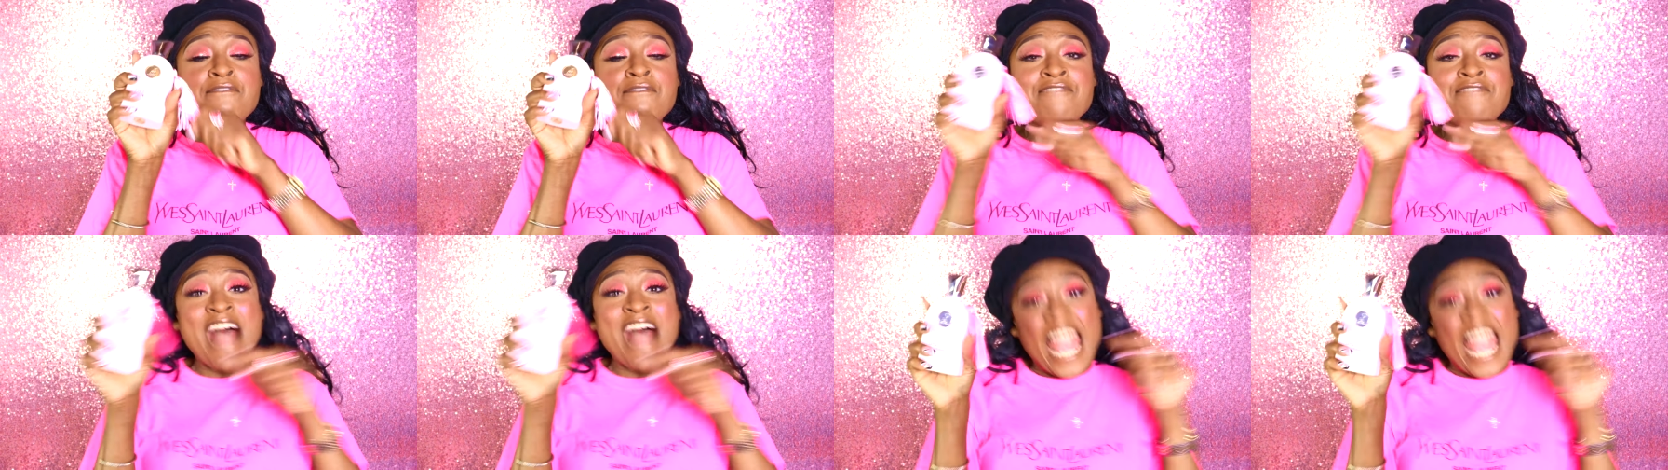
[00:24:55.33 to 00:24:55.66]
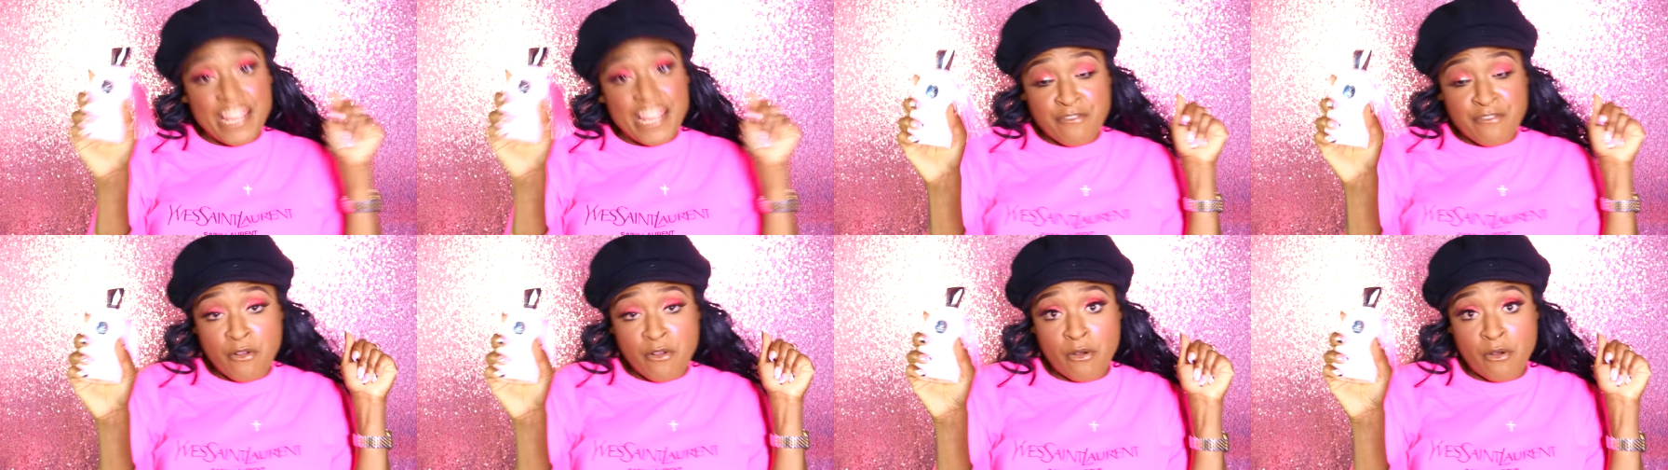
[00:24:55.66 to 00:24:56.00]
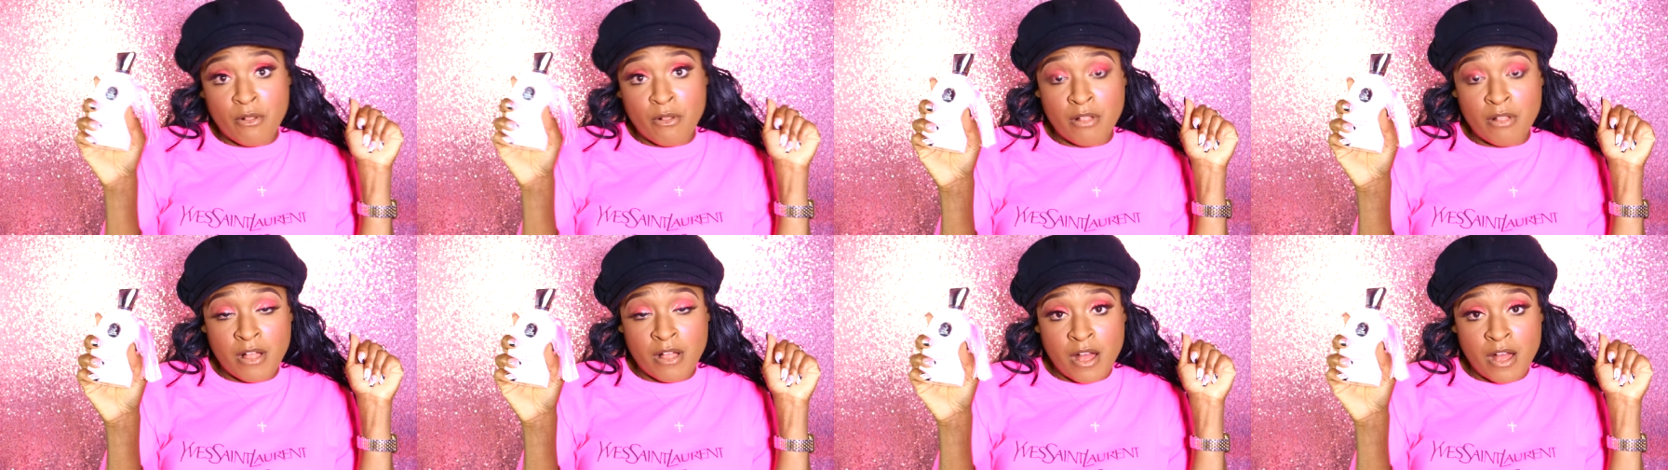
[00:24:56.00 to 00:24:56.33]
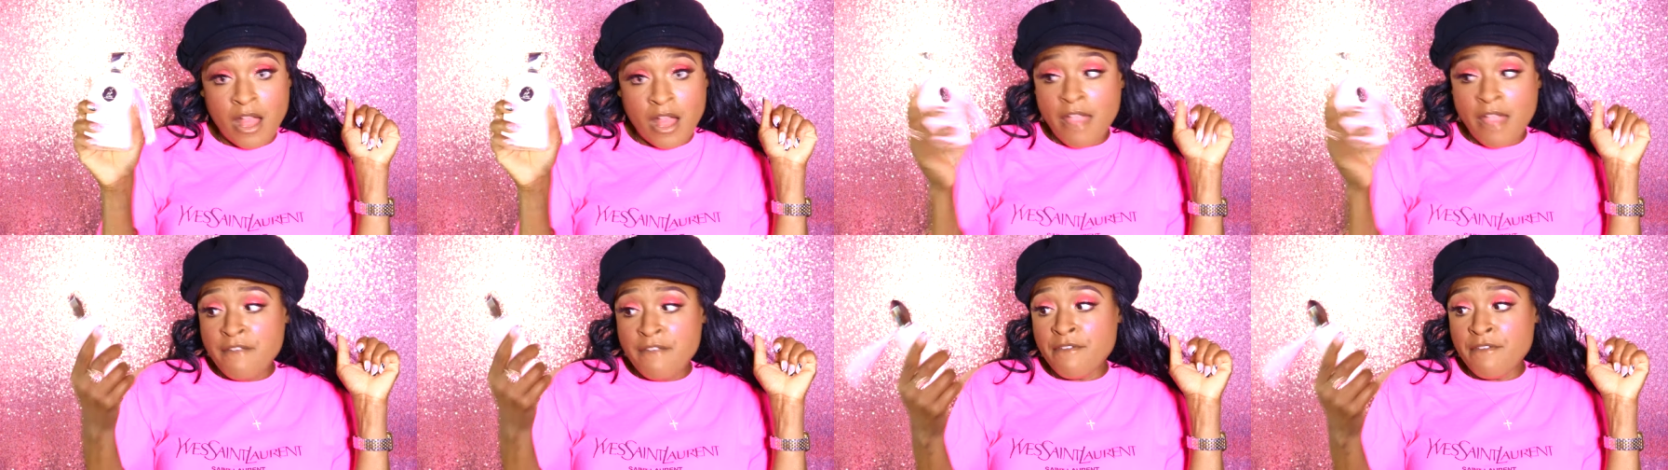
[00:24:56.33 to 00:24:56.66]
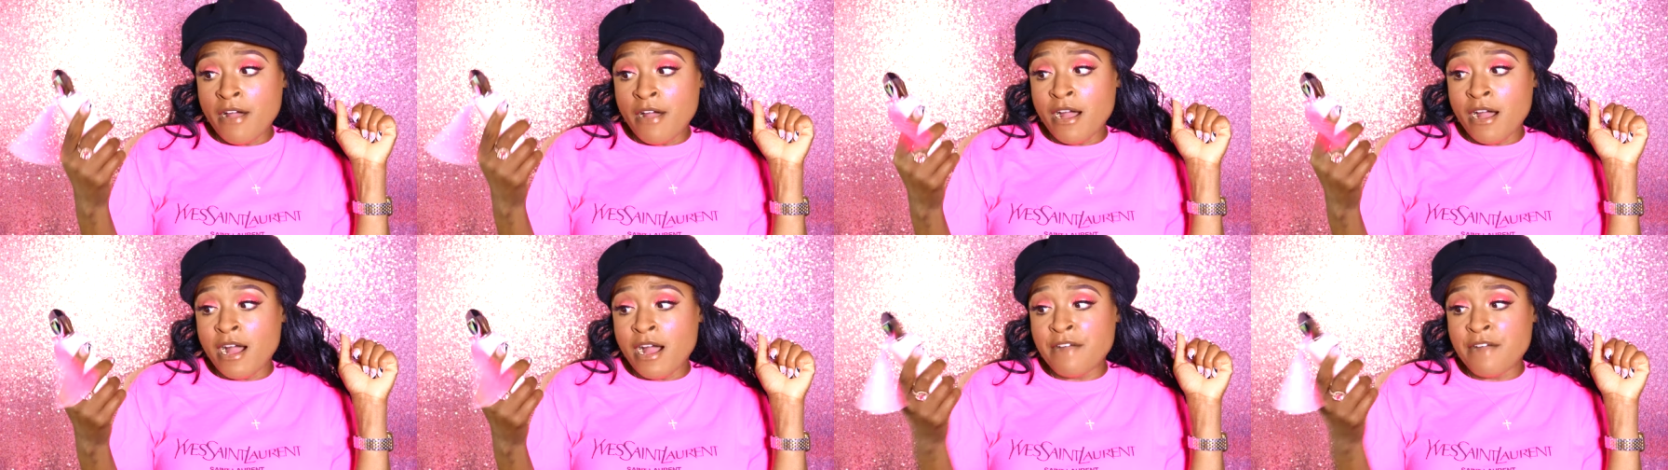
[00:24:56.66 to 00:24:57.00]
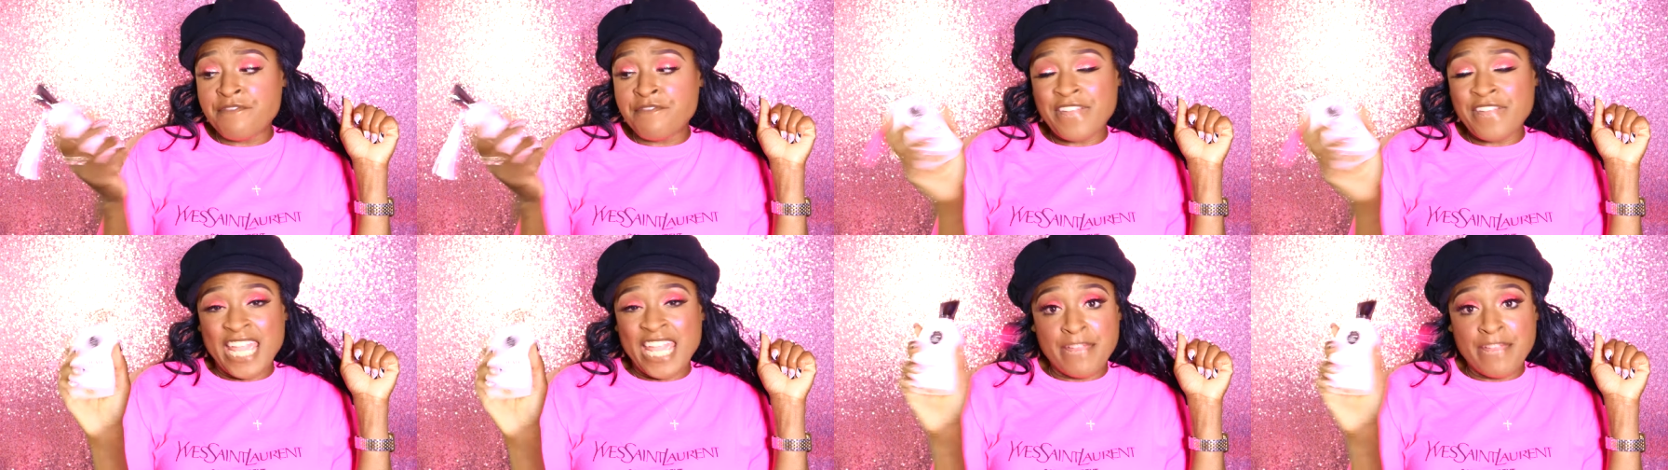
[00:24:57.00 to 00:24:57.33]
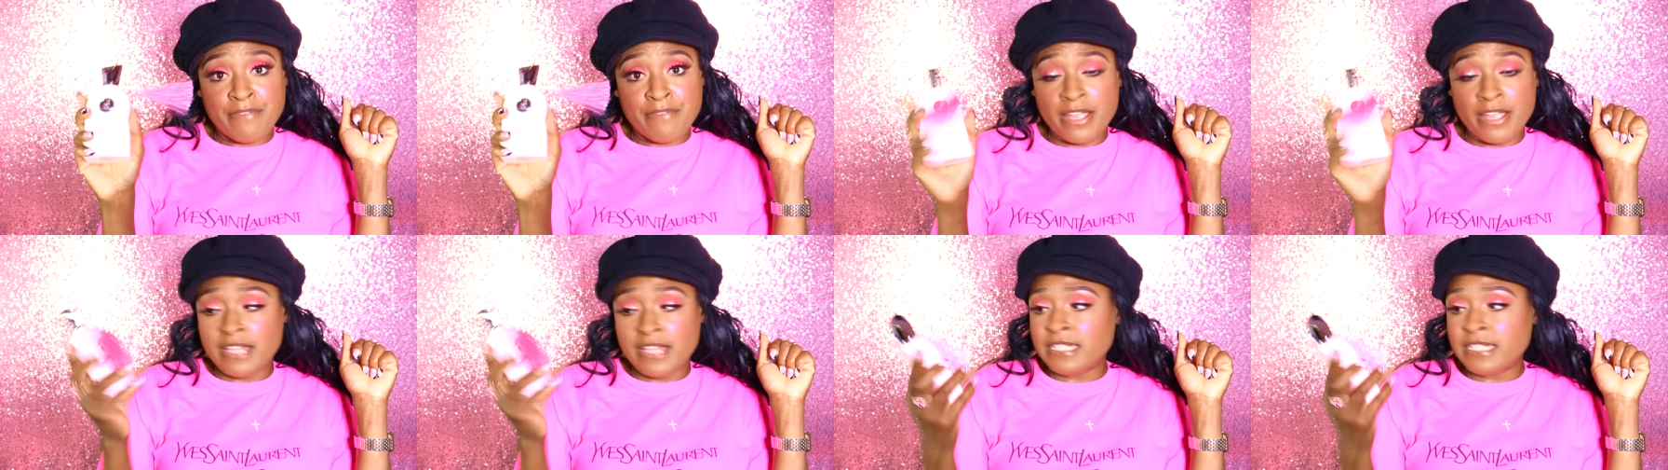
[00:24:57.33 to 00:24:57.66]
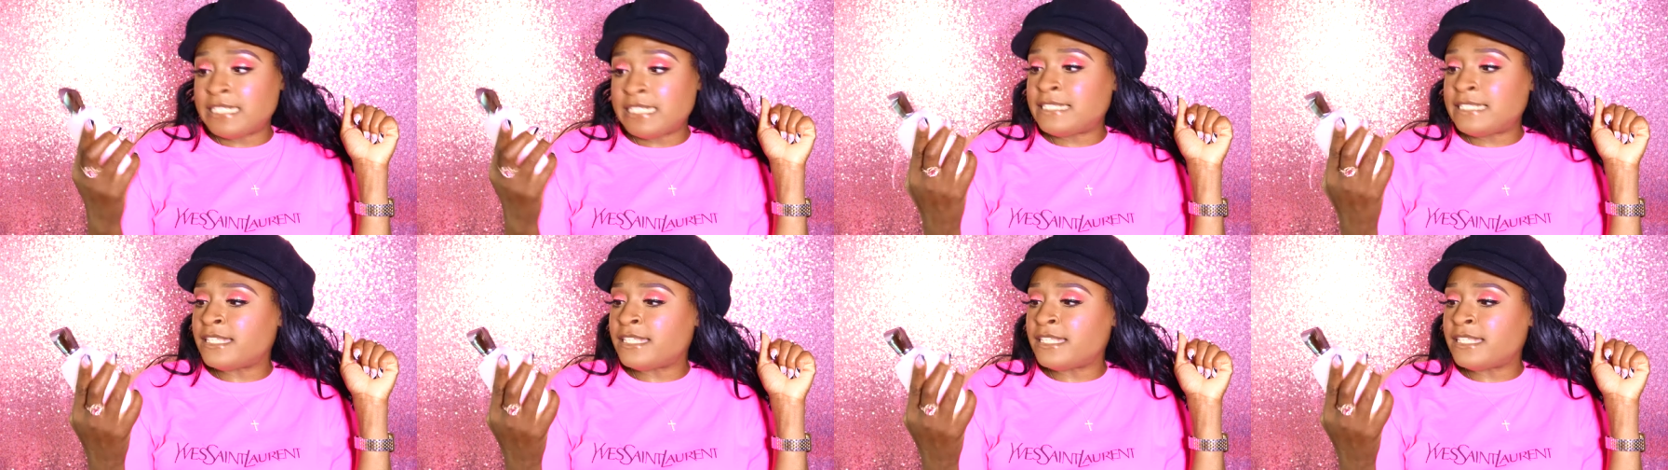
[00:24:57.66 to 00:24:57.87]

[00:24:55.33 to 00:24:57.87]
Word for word: viral uh, favorite.